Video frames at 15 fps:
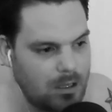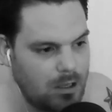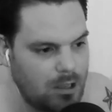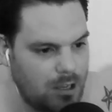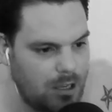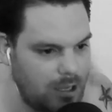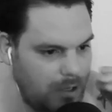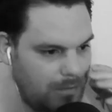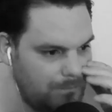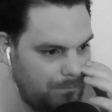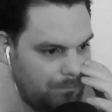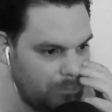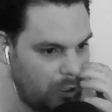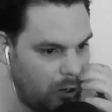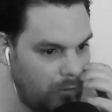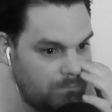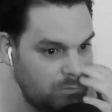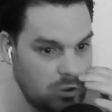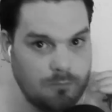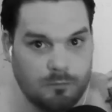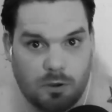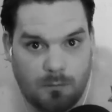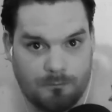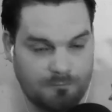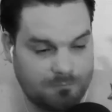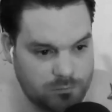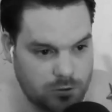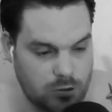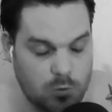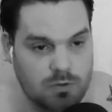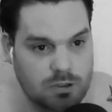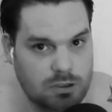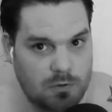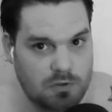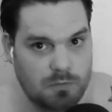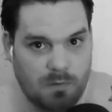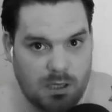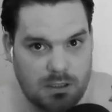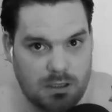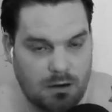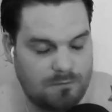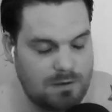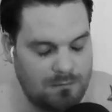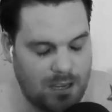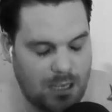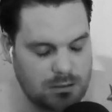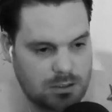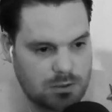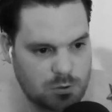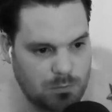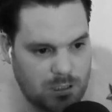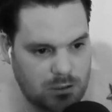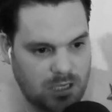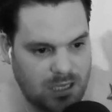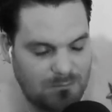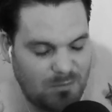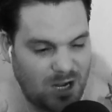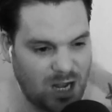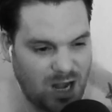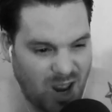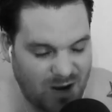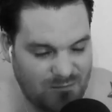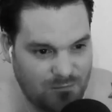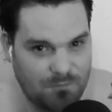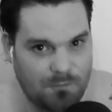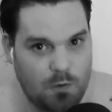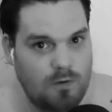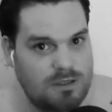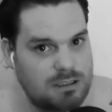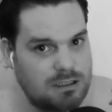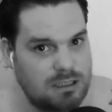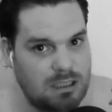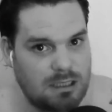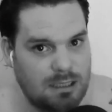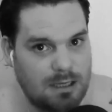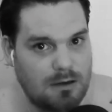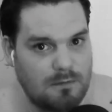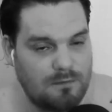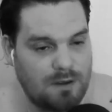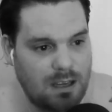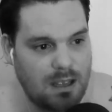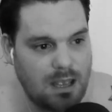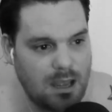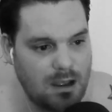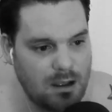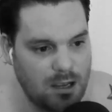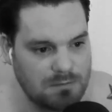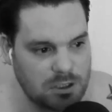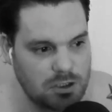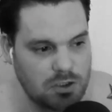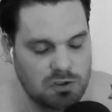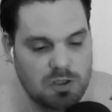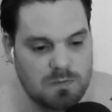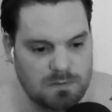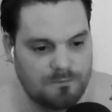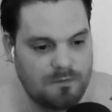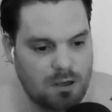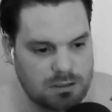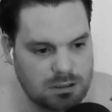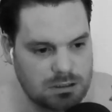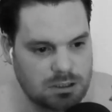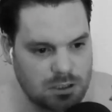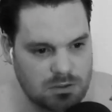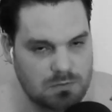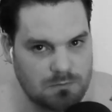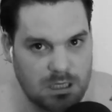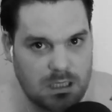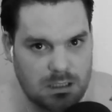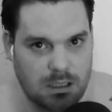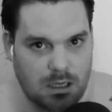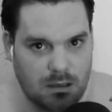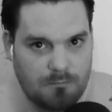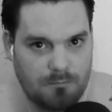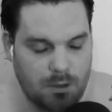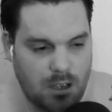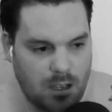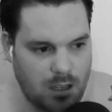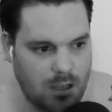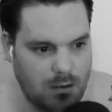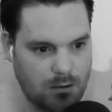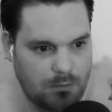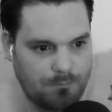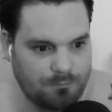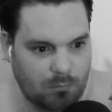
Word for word: Um, I'm, I'm new to social media. I've never had social media in my life. I've always steered clear of it. Um, so YouTube's the first social media uh,